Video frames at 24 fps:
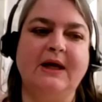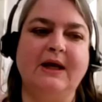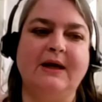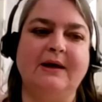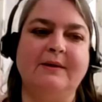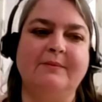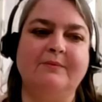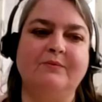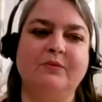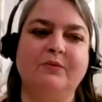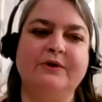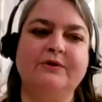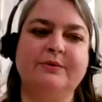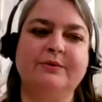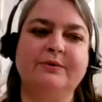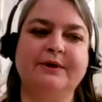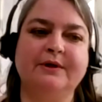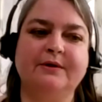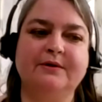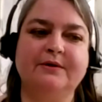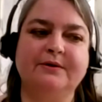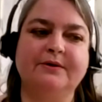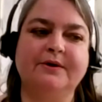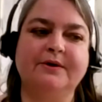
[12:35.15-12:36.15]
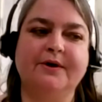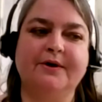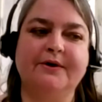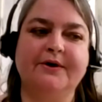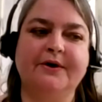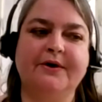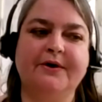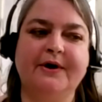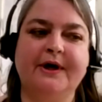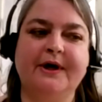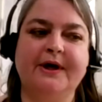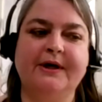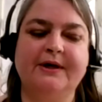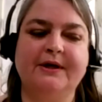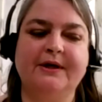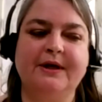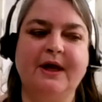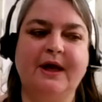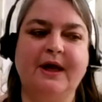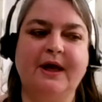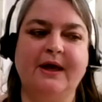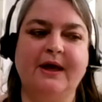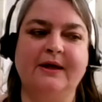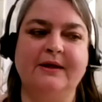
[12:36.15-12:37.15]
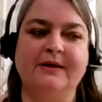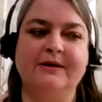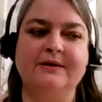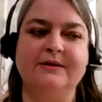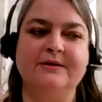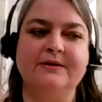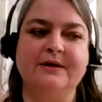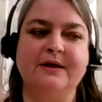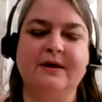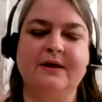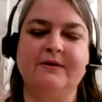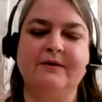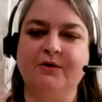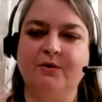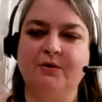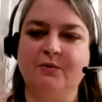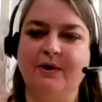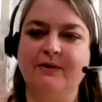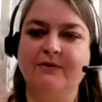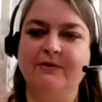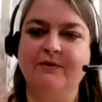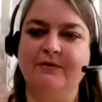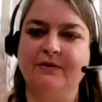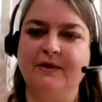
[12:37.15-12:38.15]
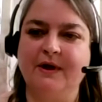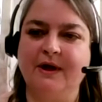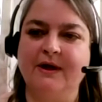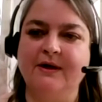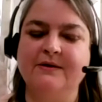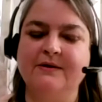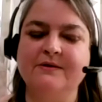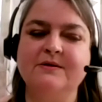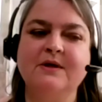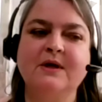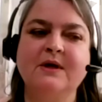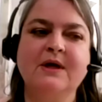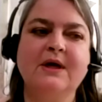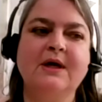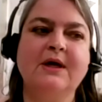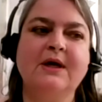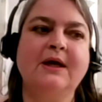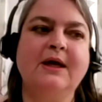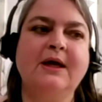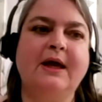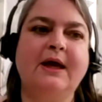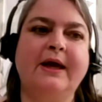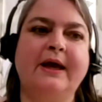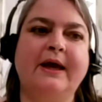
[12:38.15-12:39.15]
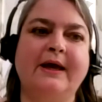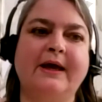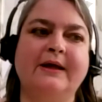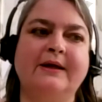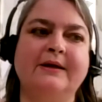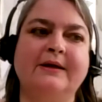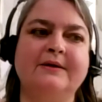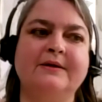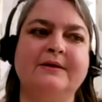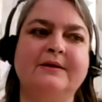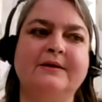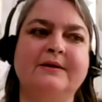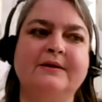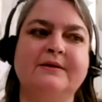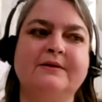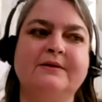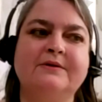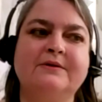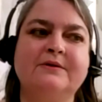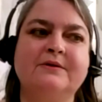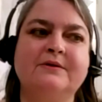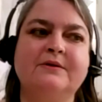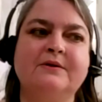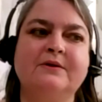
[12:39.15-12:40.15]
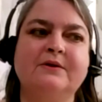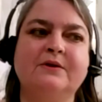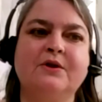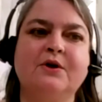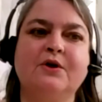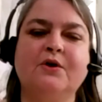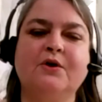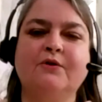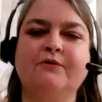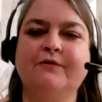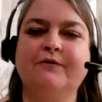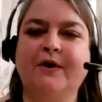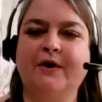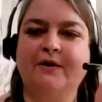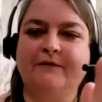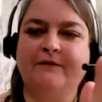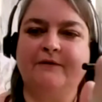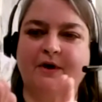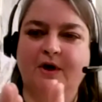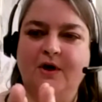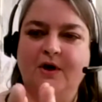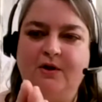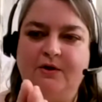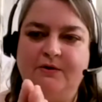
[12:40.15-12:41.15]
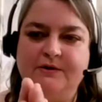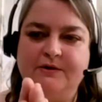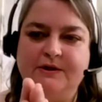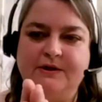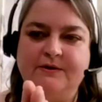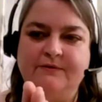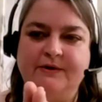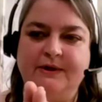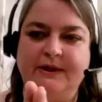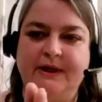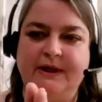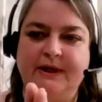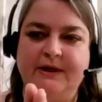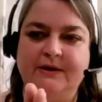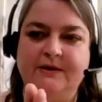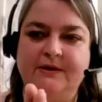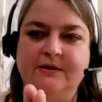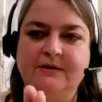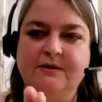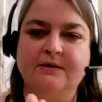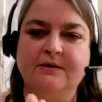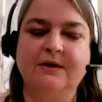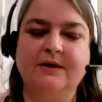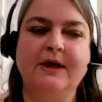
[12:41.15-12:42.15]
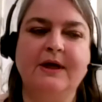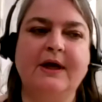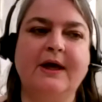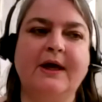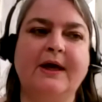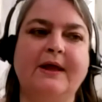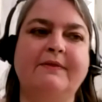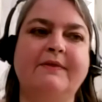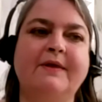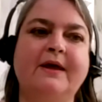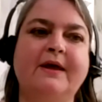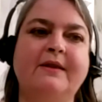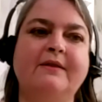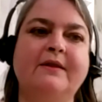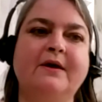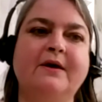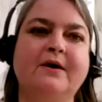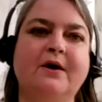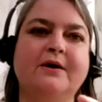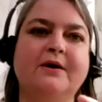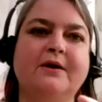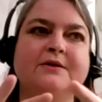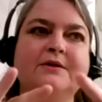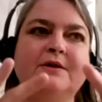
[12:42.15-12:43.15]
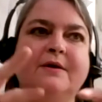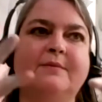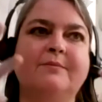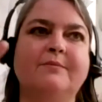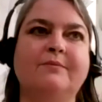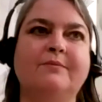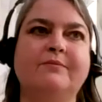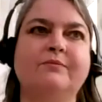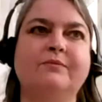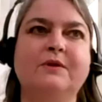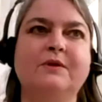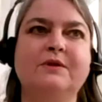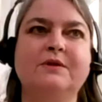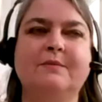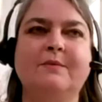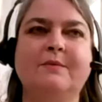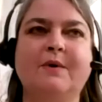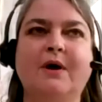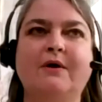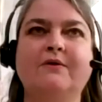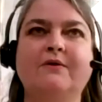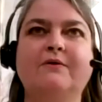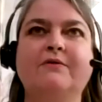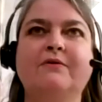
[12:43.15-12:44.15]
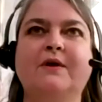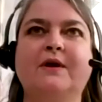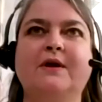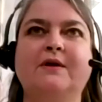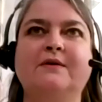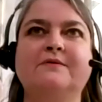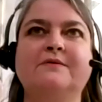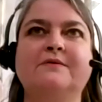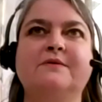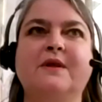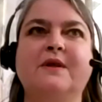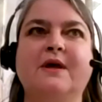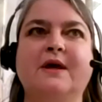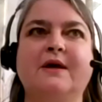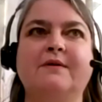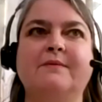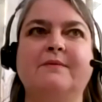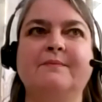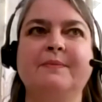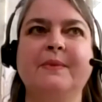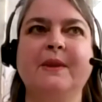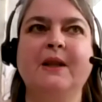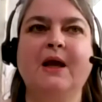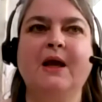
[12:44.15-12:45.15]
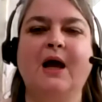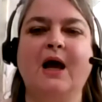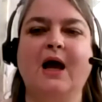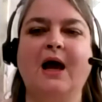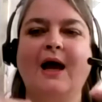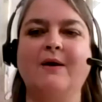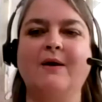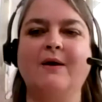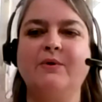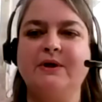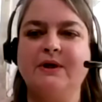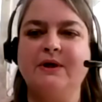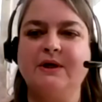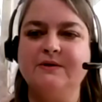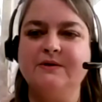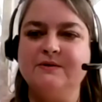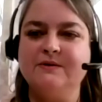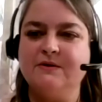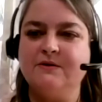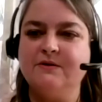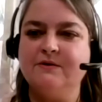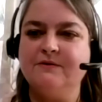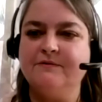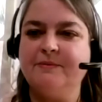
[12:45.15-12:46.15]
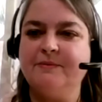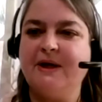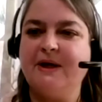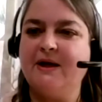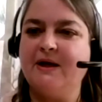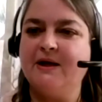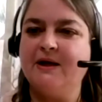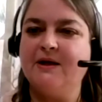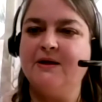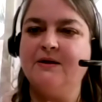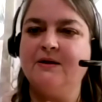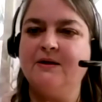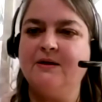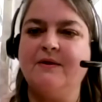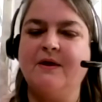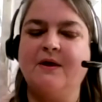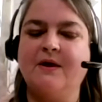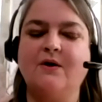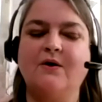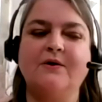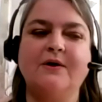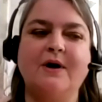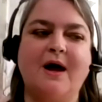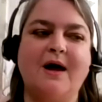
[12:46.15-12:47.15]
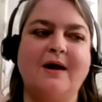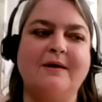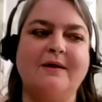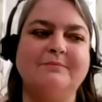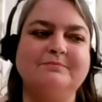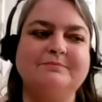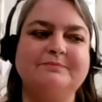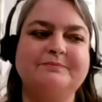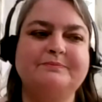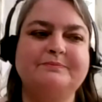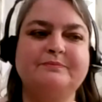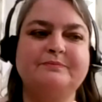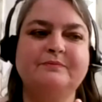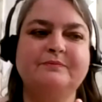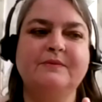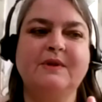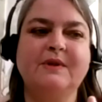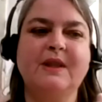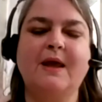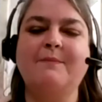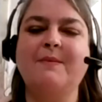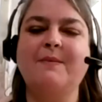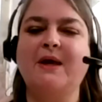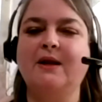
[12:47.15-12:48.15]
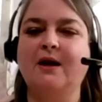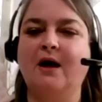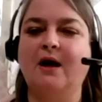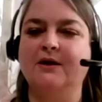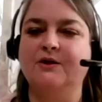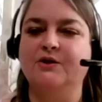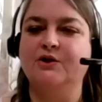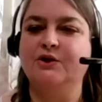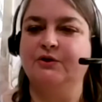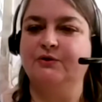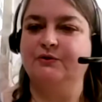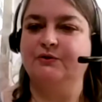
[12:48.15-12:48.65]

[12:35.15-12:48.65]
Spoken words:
which would include Gardnerian and a few other things. And they're very, very closely related. And then there are some other things that I would consider pagan that are not, they may not choose